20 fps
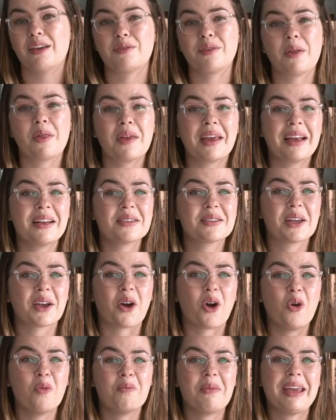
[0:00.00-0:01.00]
If nothing else, I
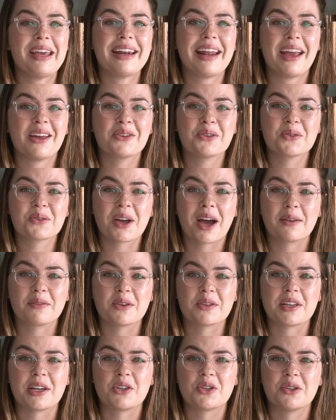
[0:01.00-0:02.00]
hope me and Andrew's
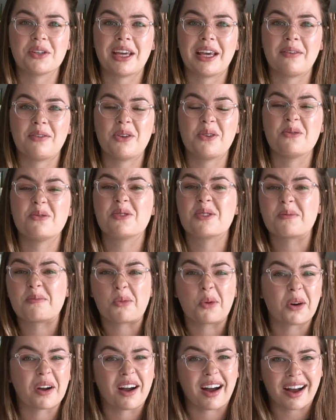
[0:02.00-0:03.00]
conversation gave you some
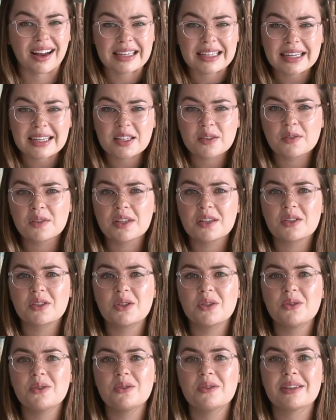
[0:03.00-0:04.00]
more context for this
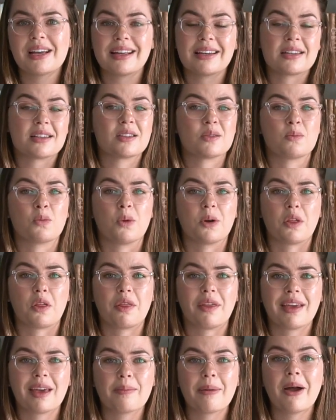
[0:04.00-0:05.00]
news and some more to
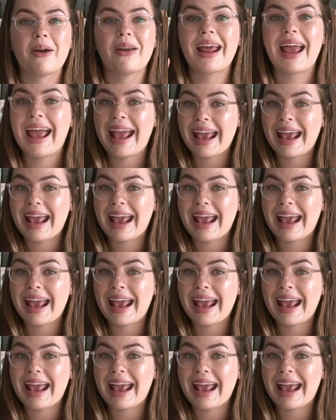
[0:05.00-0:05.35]
think about.